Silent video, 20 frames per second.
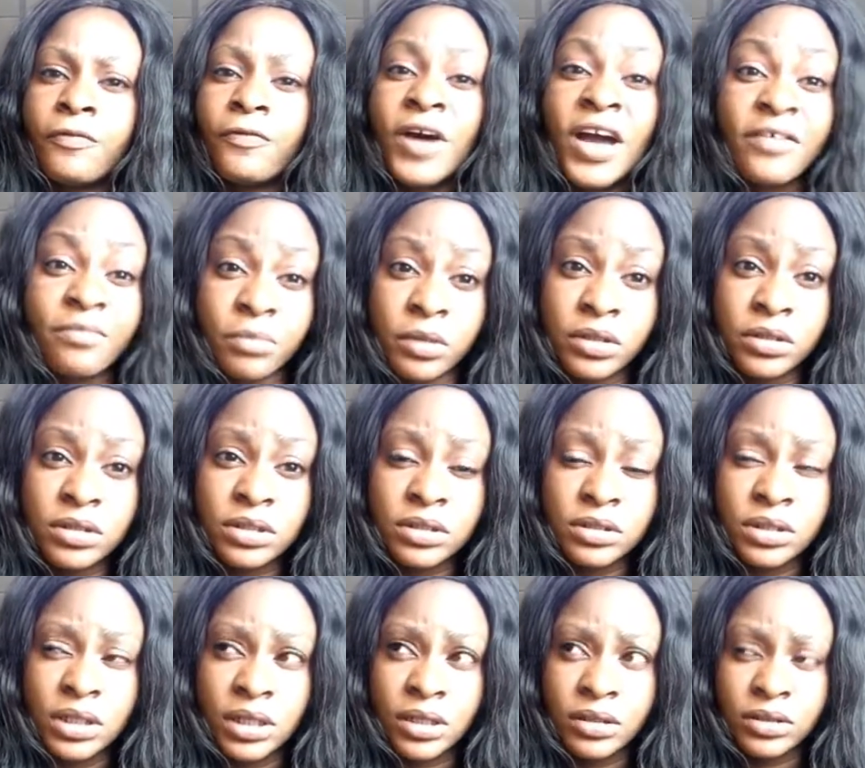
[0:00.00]
5 months.
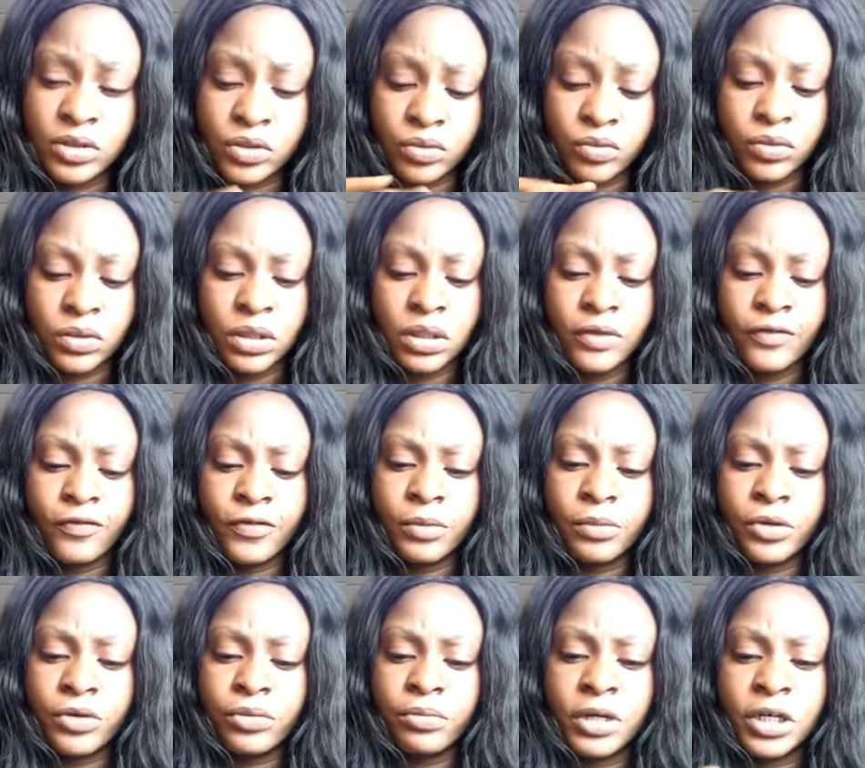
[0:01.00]
Yeah, so
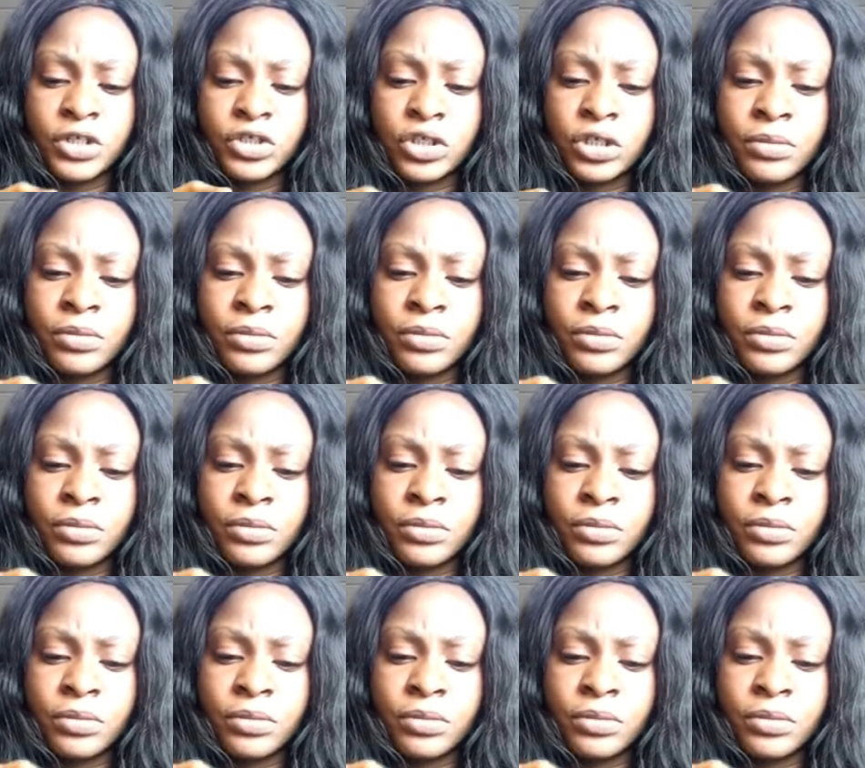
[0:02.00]
February, March,